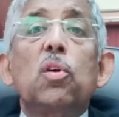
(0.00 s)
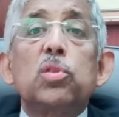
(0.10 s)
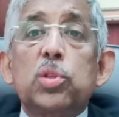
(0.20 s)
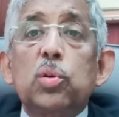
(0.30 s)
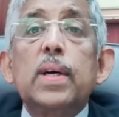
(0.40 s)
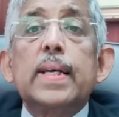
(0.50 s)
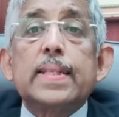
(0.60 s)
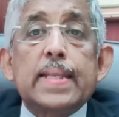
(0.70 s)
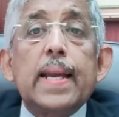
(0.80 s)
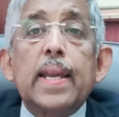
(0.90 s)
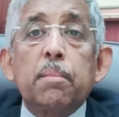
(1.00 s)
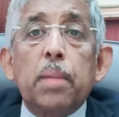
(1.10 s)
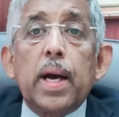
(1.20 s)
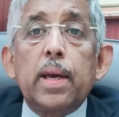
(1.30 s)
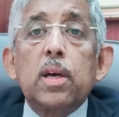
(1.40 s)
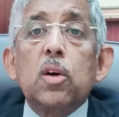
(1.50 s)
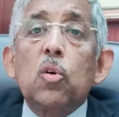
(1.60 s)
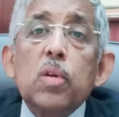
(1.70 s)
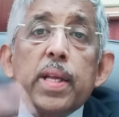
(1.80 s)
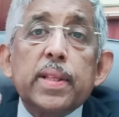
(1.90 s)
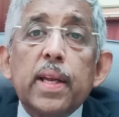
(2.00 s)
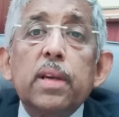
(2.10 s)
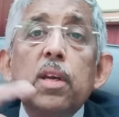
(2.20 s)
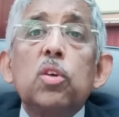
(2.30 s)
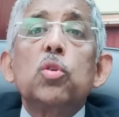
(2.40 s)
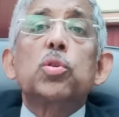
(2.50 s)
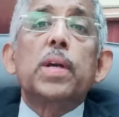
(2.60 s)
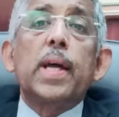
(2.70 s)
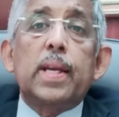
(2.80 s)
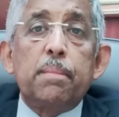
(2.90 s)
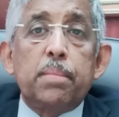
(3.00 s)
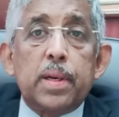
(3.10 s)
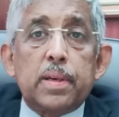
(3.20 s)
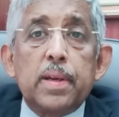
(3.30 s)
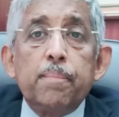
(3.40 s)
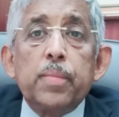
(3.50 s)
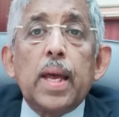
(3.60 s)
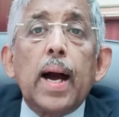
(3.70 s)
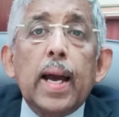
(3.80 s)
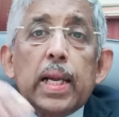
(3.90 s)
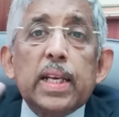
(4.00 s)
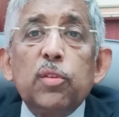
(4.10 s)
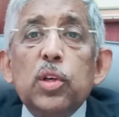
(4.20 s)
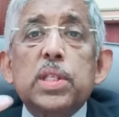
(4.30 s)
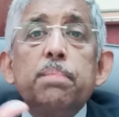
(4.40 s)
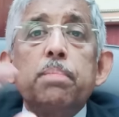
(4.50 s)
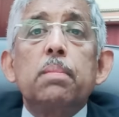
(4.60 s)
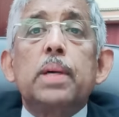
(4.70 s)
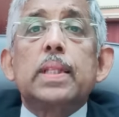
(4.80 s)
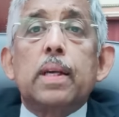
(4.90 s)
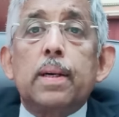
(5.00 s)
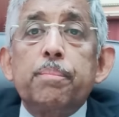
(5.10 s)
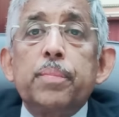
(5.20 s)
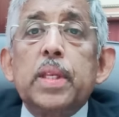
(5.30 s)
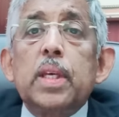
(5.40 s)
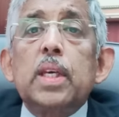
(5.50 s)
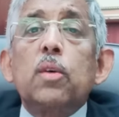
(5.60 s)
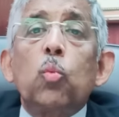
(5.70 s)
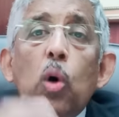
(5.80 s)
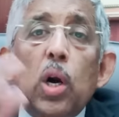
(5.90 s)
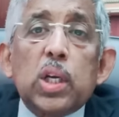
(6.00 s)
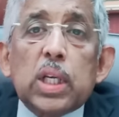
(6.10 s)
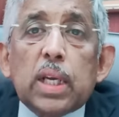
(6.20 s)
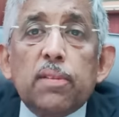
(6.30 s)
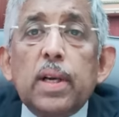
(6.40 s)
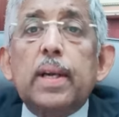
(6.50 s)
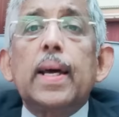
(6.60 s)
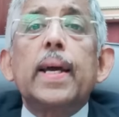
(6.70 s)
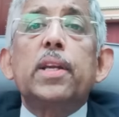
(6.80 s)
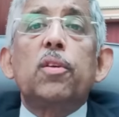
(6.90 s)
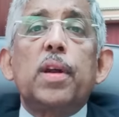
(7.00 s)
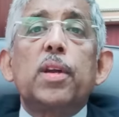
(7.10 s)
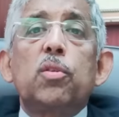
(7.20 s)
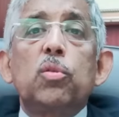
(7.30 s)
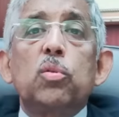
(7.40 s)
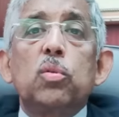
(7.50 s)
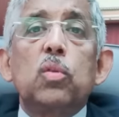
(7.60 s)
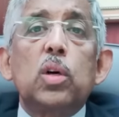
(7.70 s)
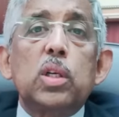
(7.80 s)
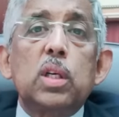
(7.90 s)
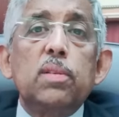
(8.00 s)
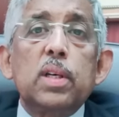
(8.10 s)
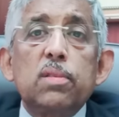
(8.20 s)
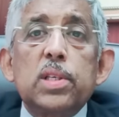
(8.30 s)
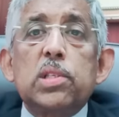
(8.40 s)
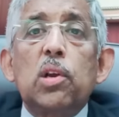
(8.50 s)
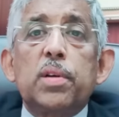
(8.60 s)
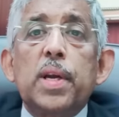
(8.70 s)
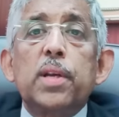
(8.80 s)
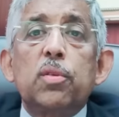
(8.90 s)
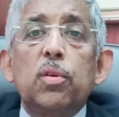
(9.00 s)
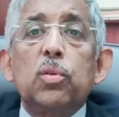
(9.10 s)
also standing by. Only then you should attempt it. I'll give you a simple mantra. Whatever diet you're trying to do, whatever reversal you're trying to